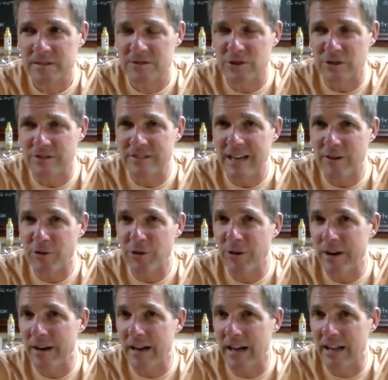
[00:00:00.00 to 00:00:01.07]
So it's not
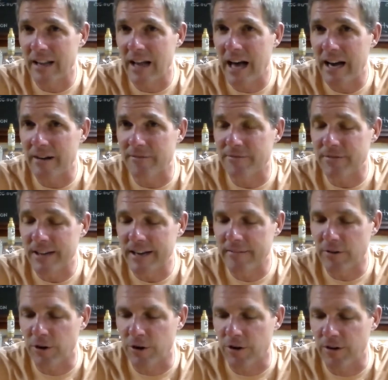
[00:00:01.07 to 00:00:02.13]
really a lot of
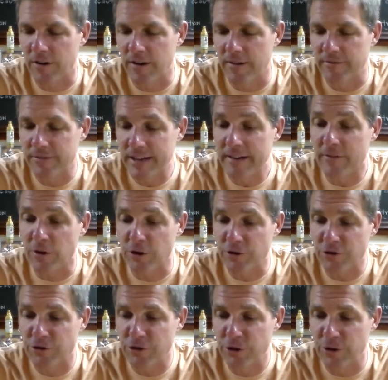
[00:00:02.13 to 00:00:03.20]
flavor
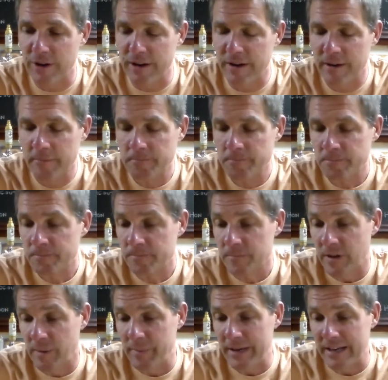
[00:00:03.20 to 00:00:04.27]
to it.
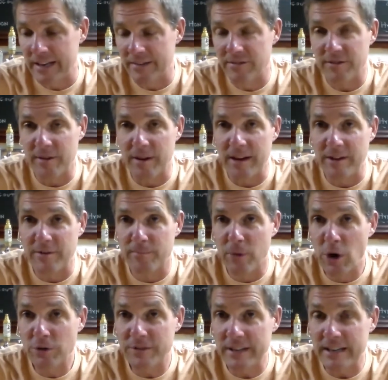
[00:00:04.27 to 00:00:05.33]
I mean, it's
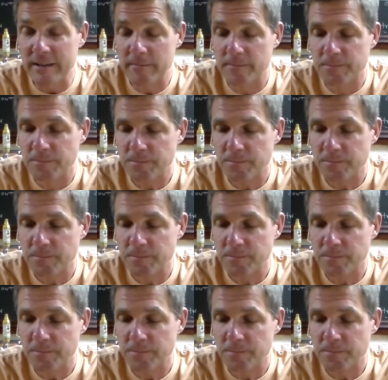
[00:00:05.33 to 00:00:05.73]
malty,